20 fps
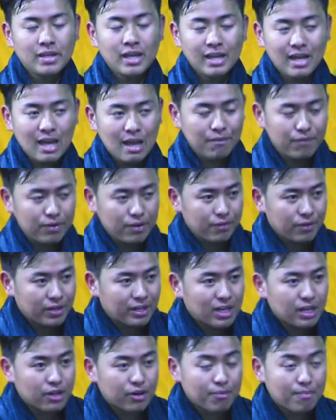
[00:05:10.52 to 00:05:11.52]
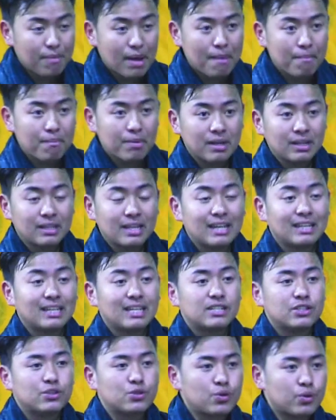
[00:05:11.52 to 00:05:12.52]
And I vividly remember that
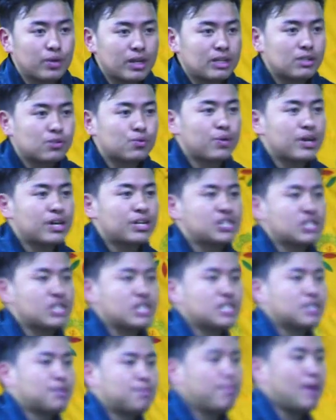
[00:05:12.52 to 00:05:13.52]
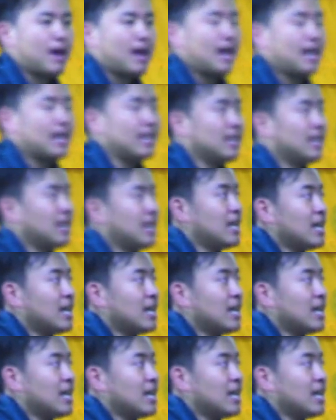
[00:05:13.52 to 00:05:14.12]
the students were judged by